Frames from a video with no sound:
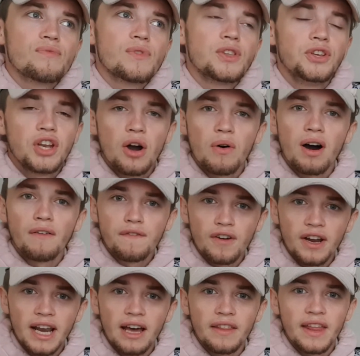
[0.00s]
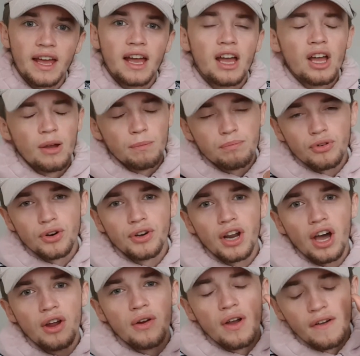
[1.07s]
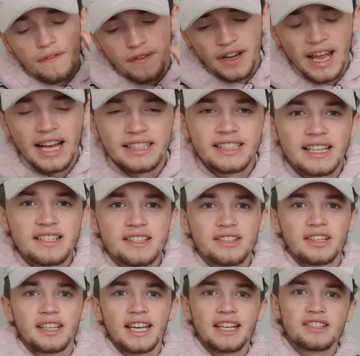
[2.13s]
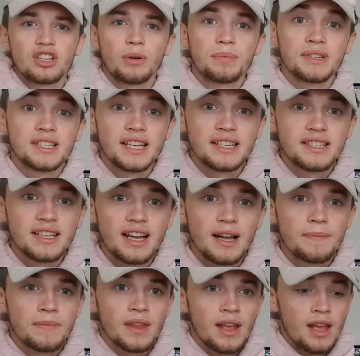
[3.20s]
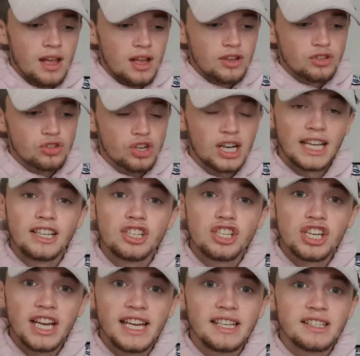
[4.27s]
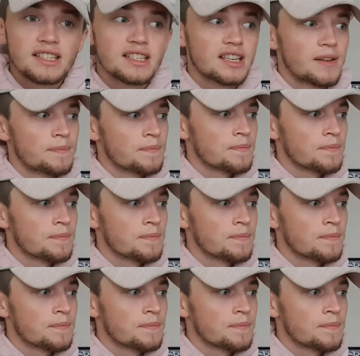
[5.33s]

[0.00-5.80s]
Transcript: You know what I'm throwing out there? Bruno Fernandes is going to get top assister. Clean sheets.